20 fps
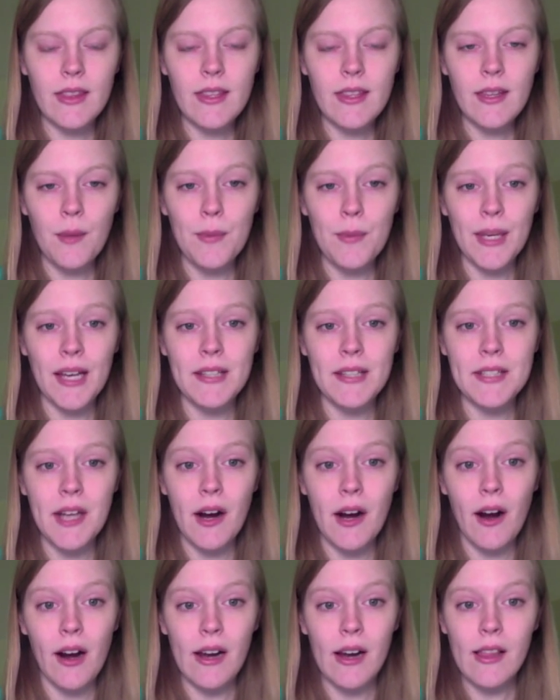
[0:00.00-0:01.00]
Because there
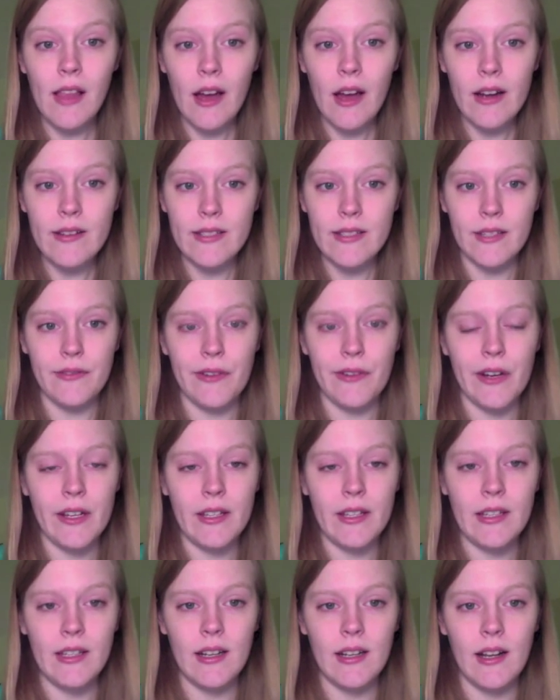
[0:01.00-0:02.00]
are a lot of
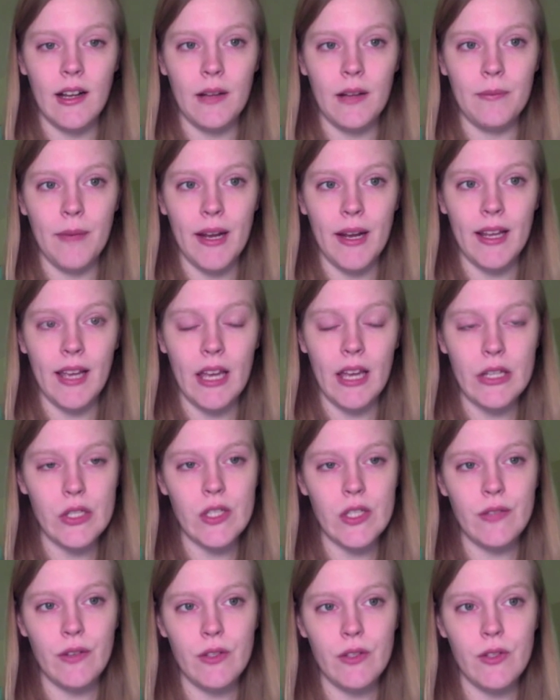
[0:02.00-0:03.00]
different
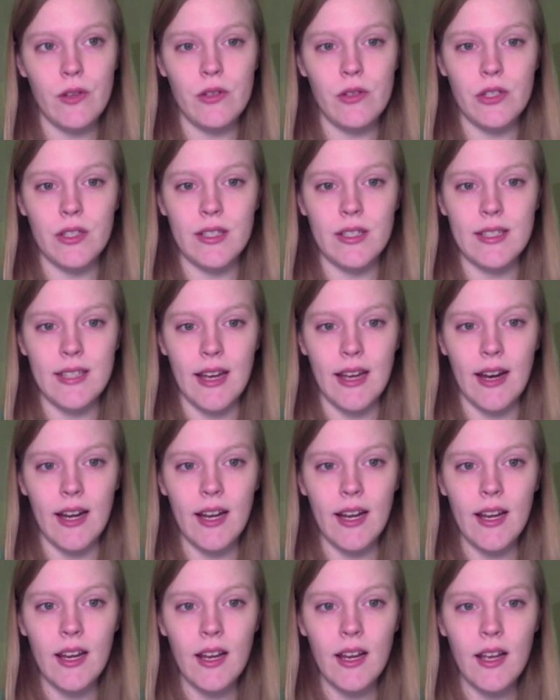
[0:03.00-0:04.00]
medications for social
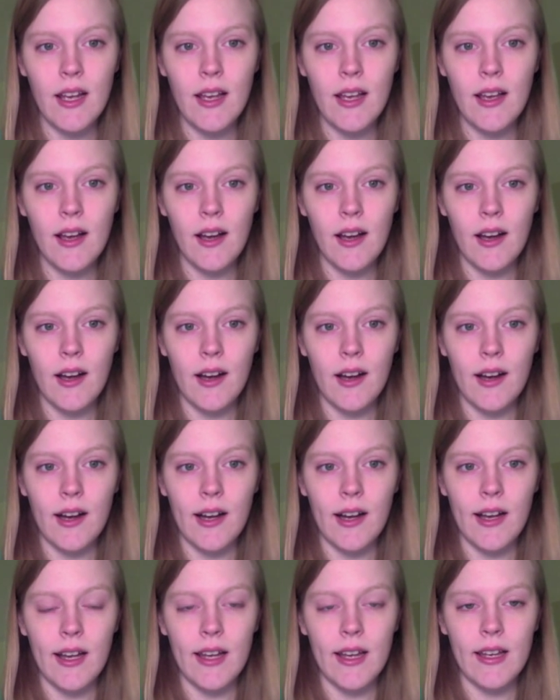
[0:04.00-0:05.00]
anxiety,
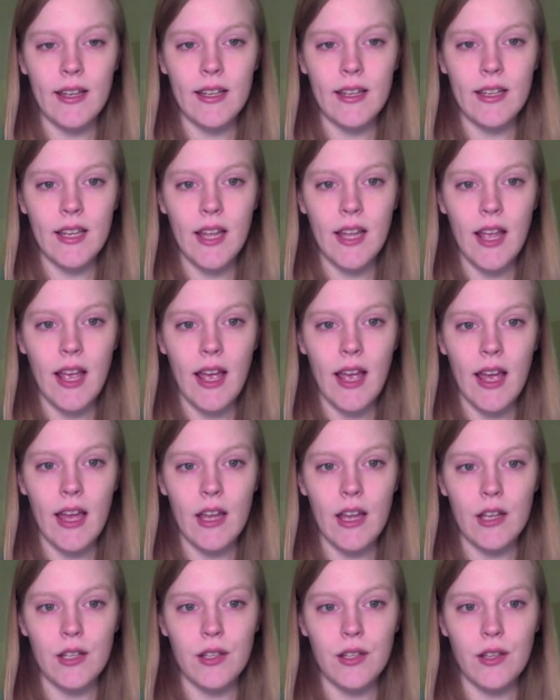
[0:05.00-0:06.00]

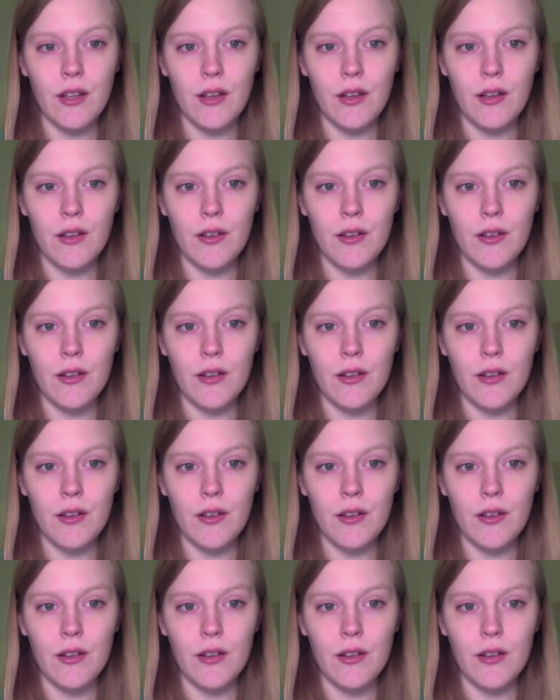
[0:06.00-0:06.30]
and